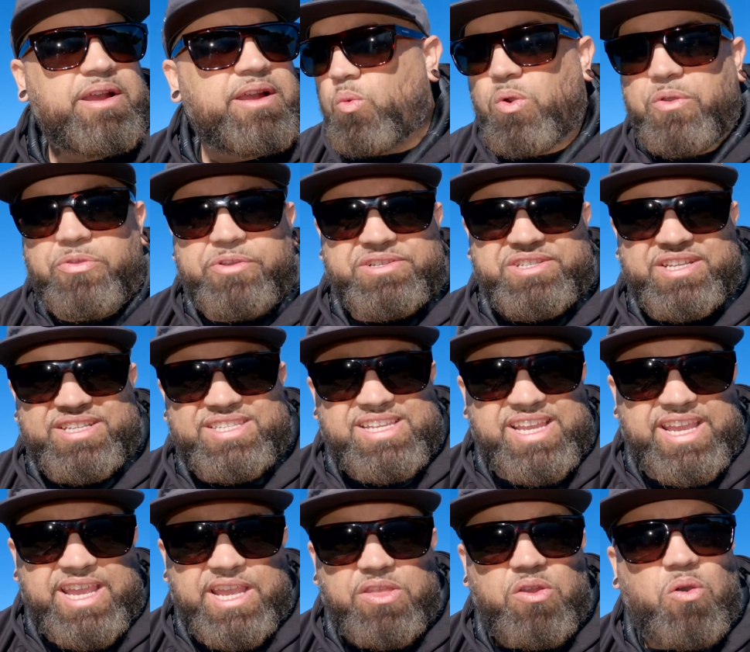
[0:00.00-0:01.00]
Where there's a
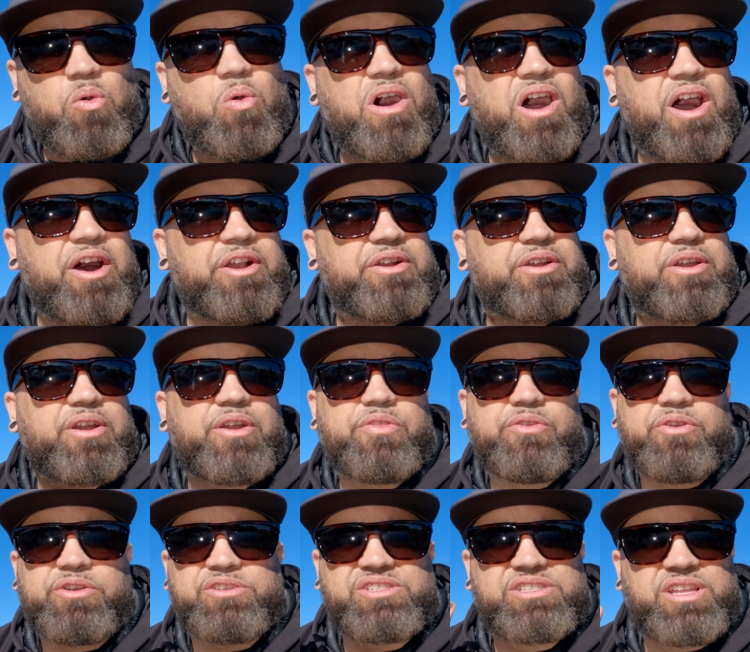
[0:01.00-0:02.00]
T in the water,
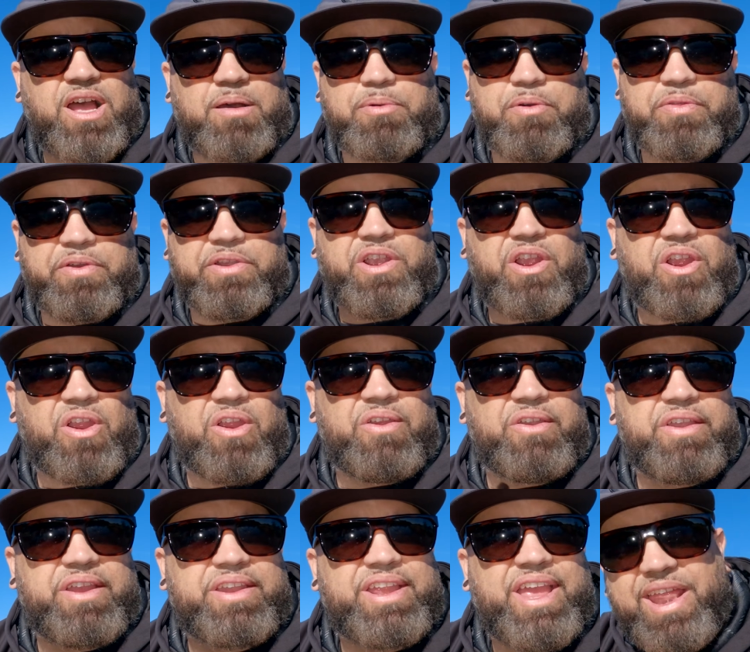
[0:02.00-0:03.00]
there's double the
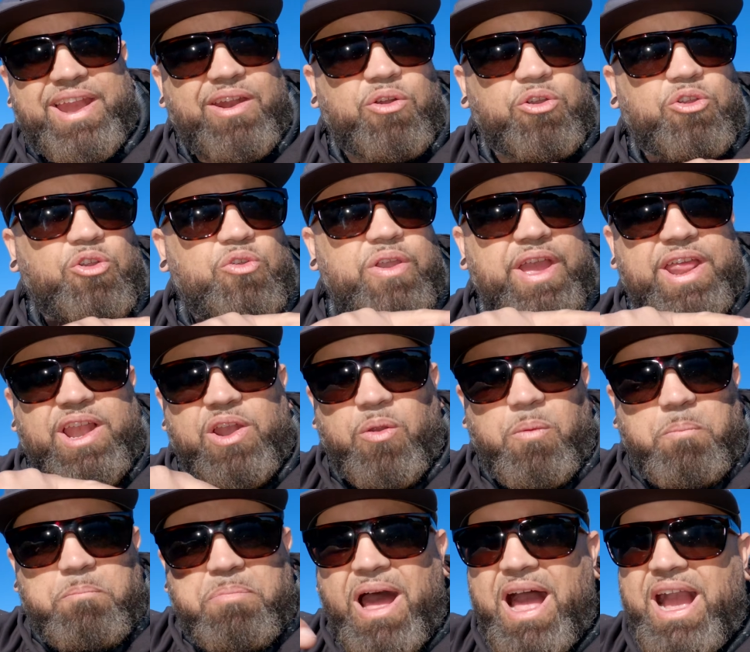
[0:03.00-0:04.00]
current, and it'll create a
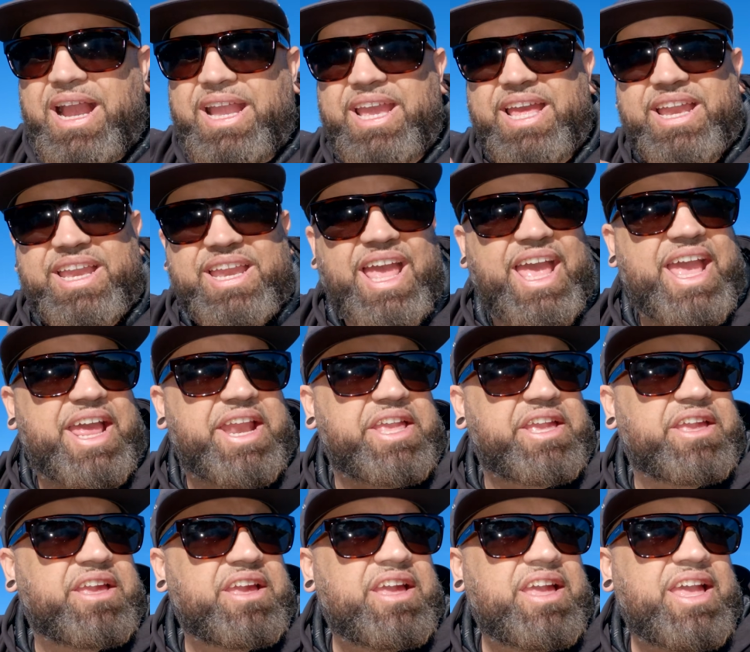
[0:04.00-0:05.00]
little pocket and
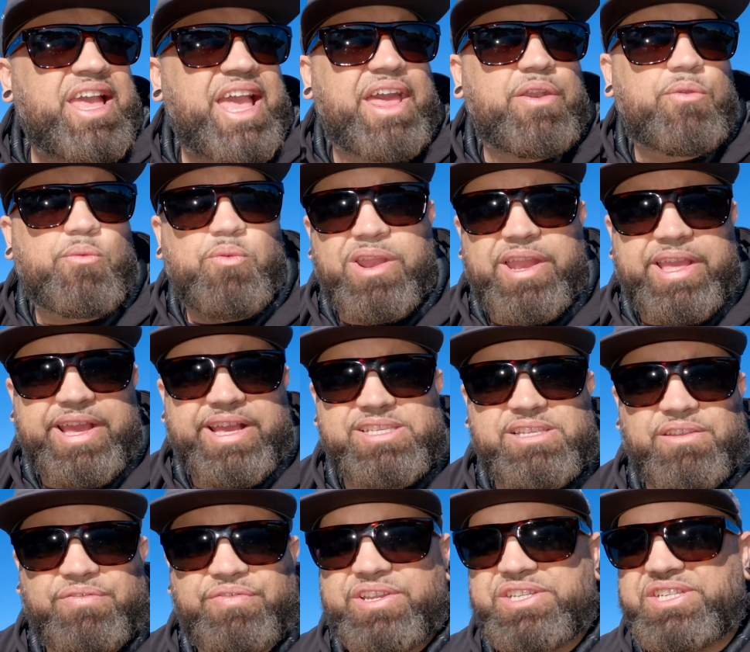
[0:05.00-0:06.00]
eddy and really
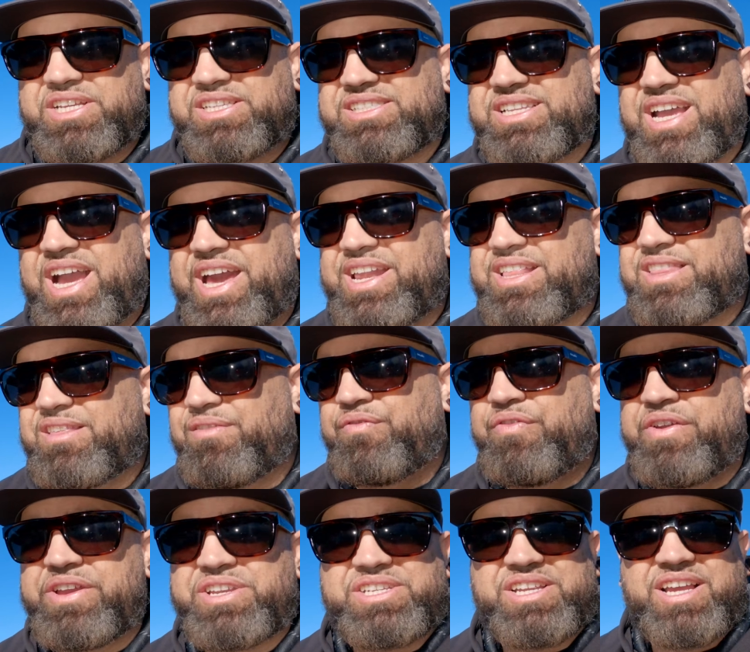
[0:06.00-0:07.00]
gets the fish excited. The
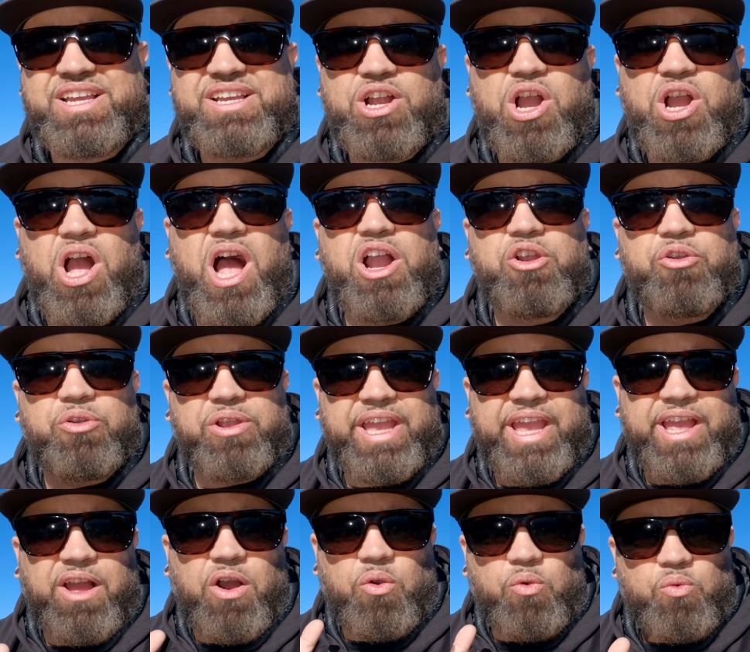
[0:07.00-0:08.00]
fish
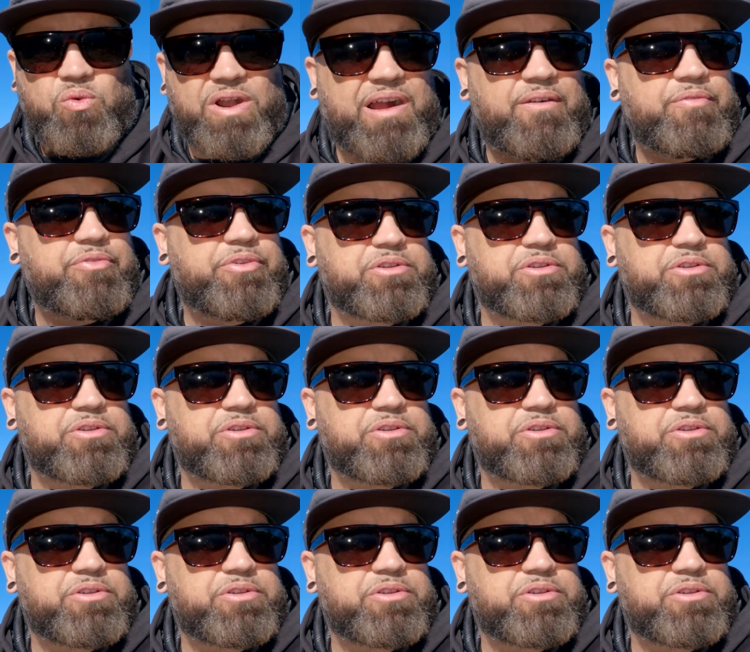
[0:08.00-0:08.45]
congregate around